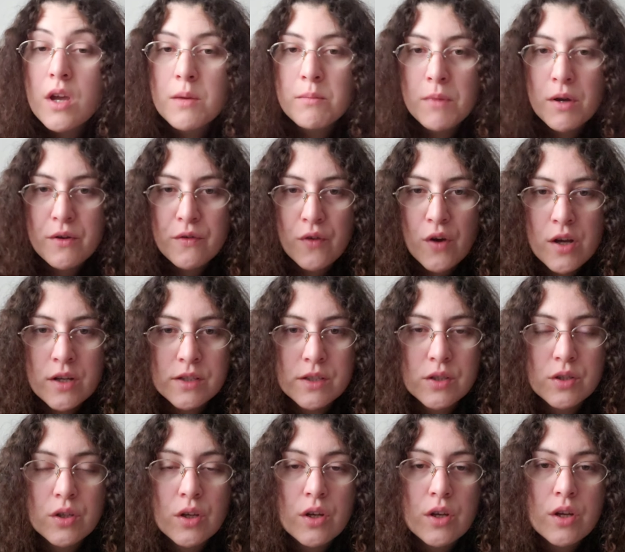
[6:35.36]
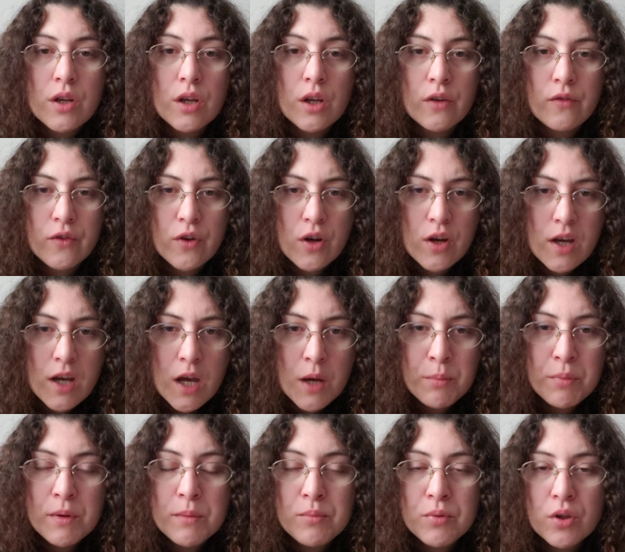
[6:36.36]
My friends, if your
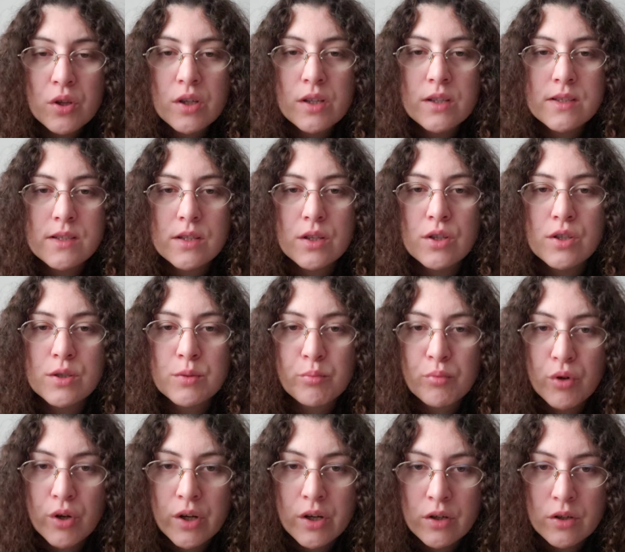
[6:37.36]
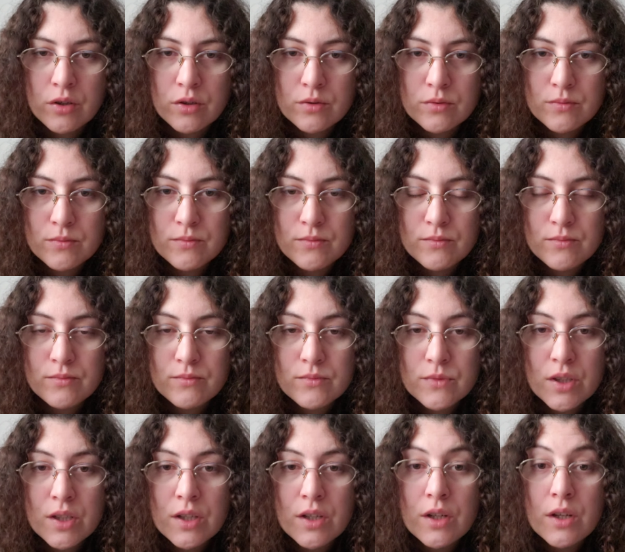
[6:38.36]
happy place is prayer,
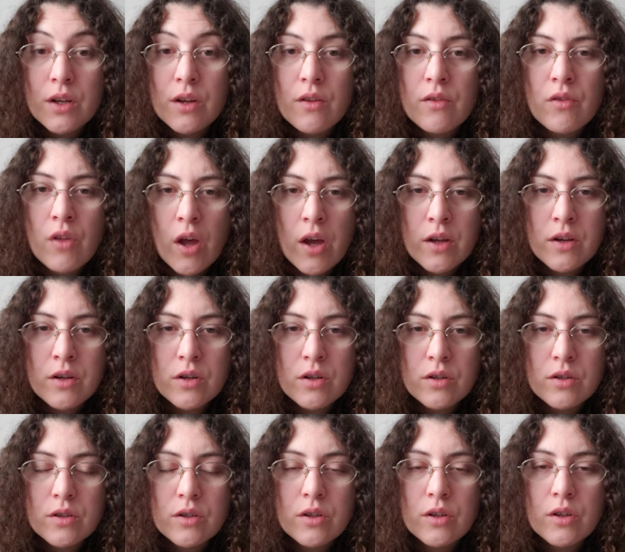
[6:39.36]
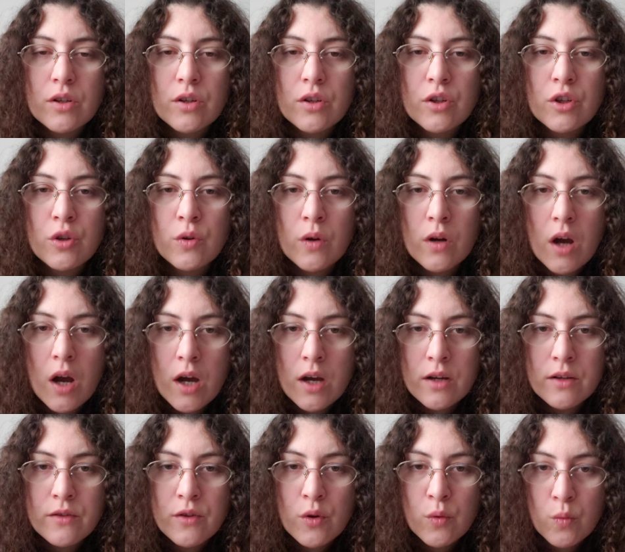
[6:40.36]
then you're
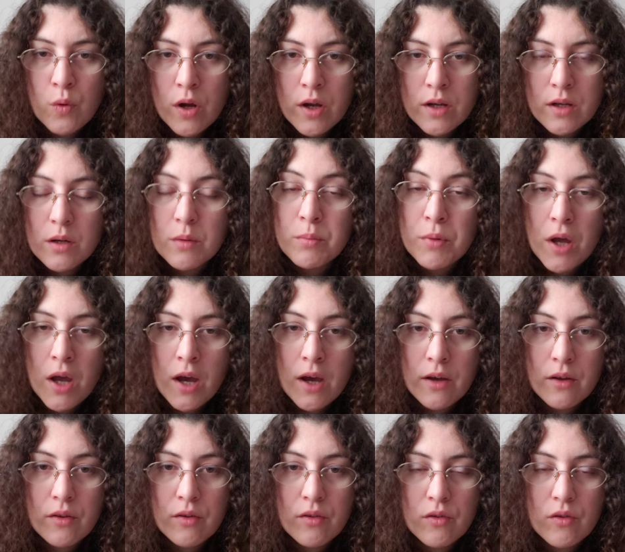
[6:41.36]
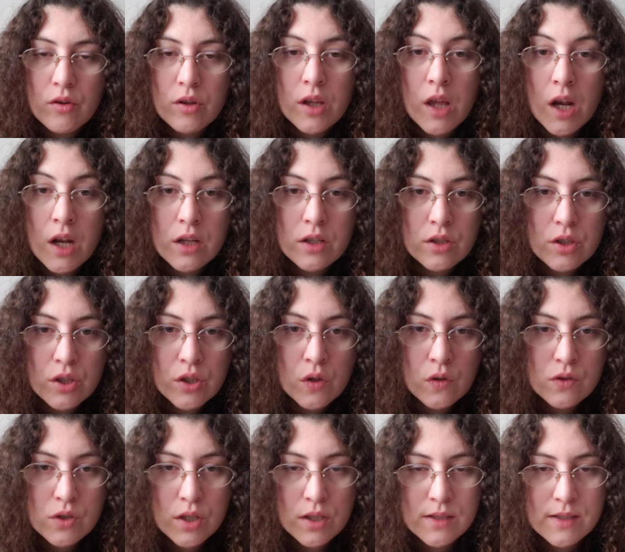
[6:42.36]
on the right path, getting to
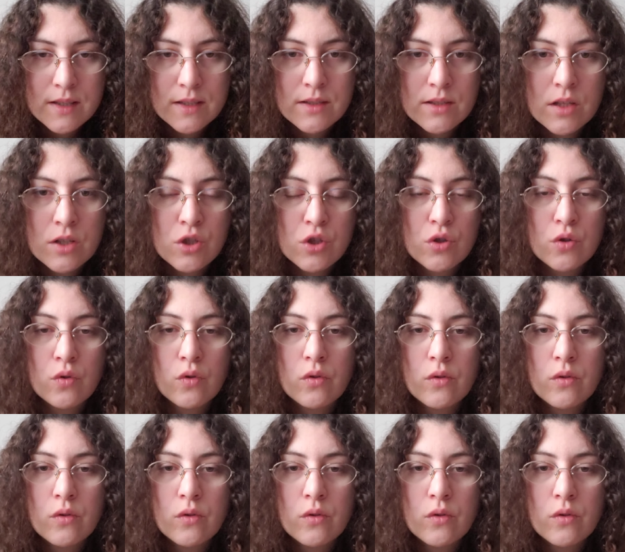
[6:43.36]
know Jesus. And